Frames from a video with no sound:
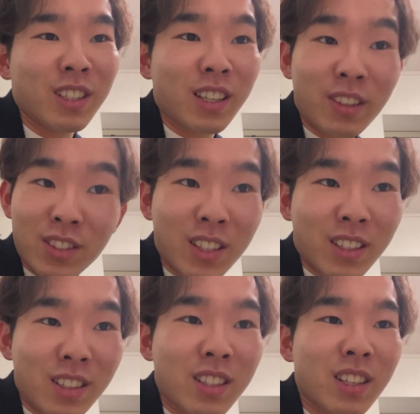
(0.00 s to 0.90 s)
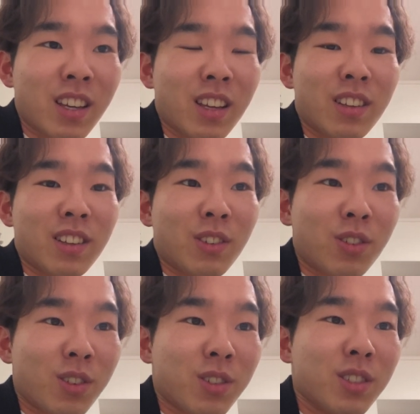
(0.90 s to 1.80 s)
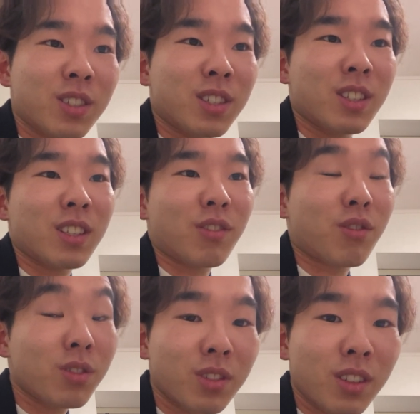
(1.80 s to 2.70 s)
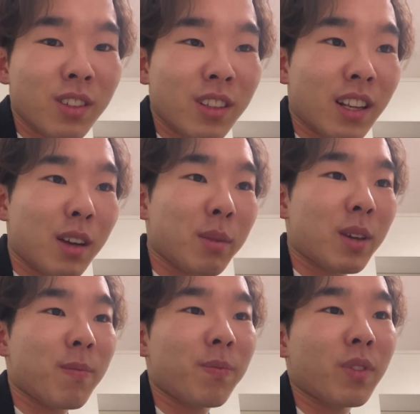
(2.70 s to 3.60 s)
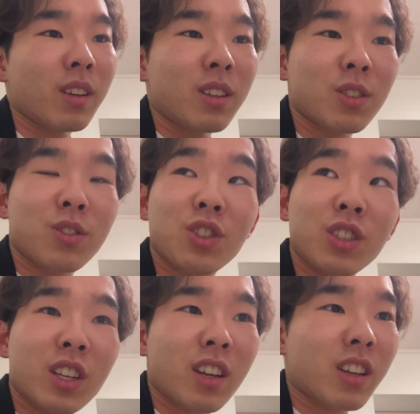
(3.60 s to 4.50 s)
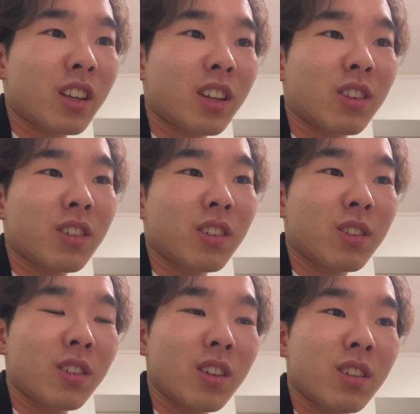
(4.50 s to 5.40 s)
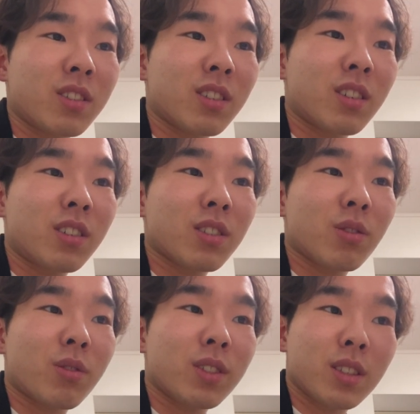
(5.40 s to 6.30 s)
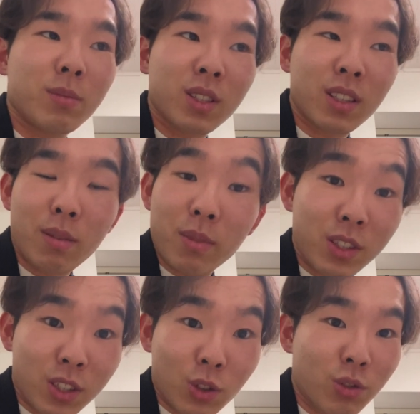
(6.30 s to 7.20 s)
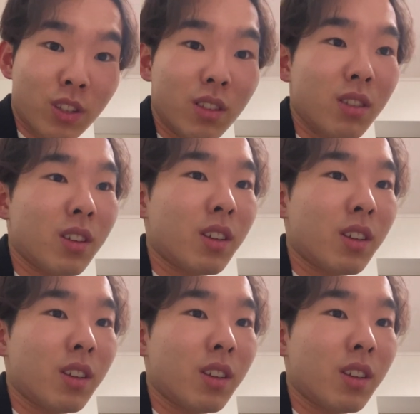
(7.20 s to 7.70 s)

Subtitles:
efficient, and of course food, ramen, sushi, yakiniku, there's always something amazing to eat.